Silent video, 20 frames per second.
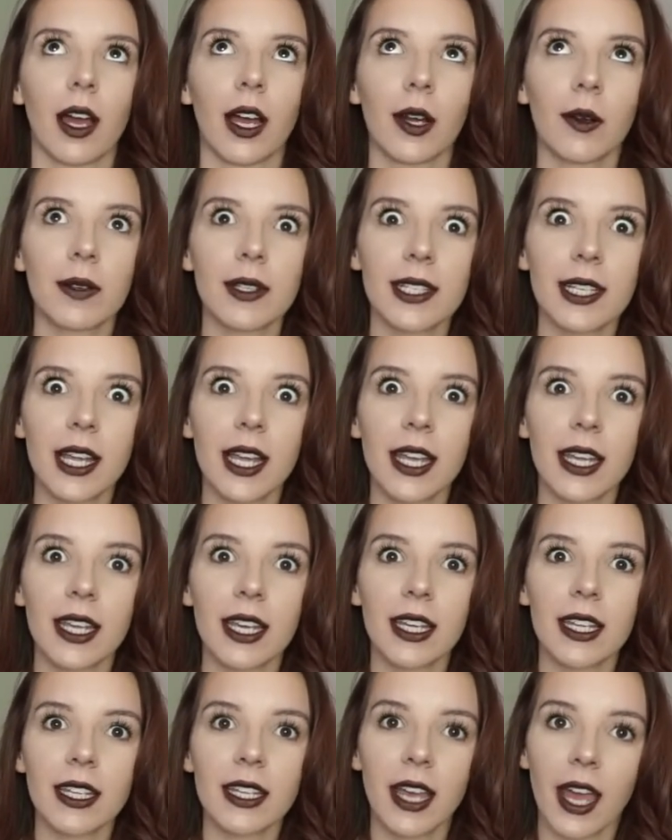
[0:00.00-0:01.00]
I was
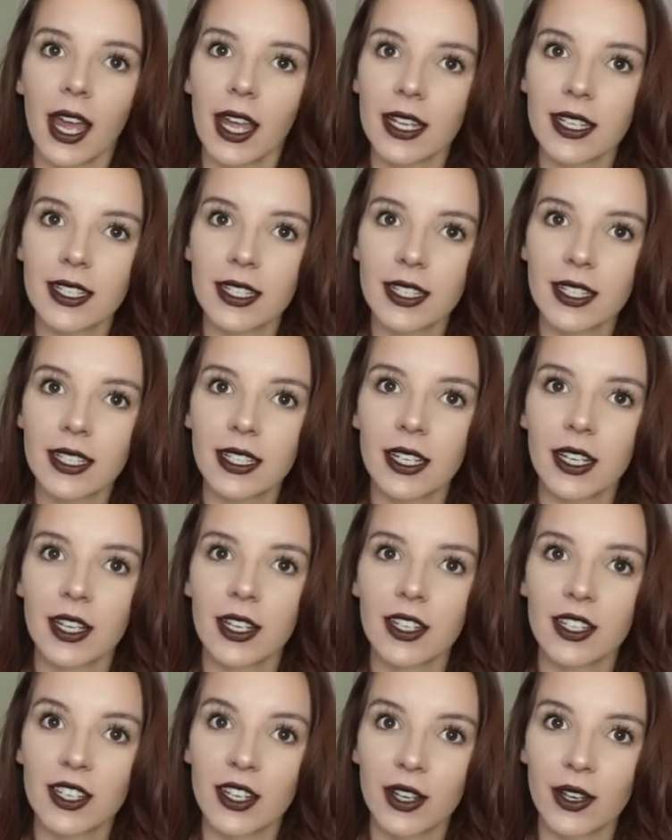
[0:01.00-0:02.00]
like, yes,
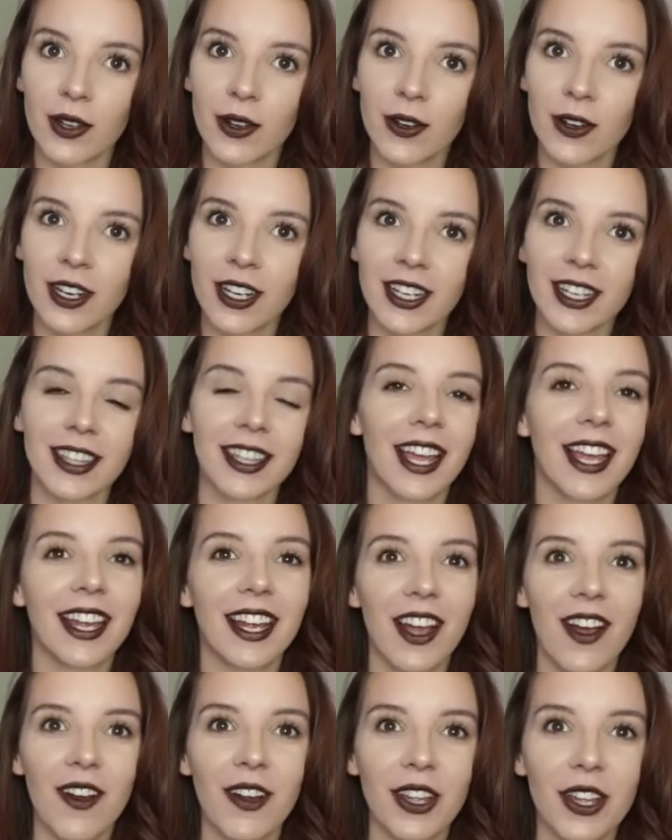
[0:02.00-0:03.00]
dude,
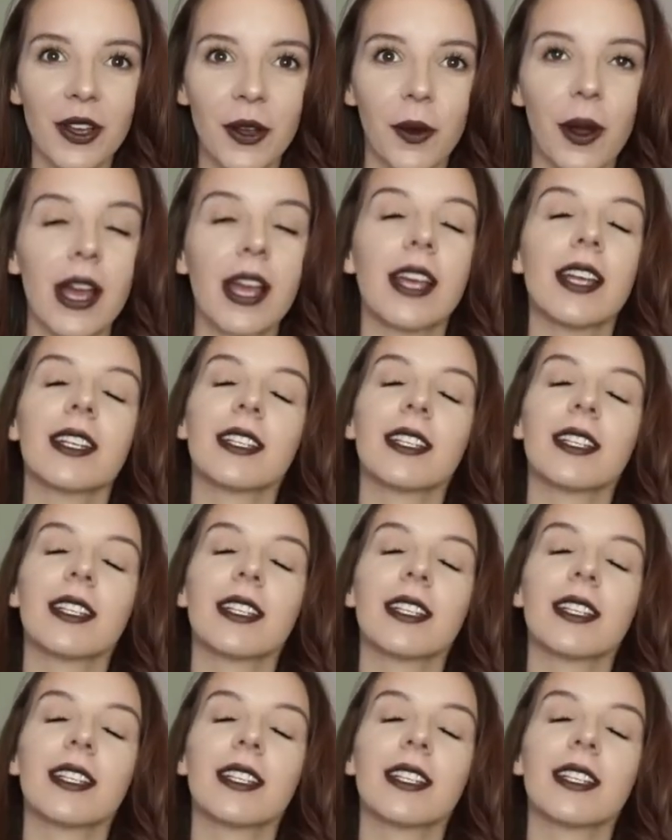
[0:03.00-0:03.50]
like, go you.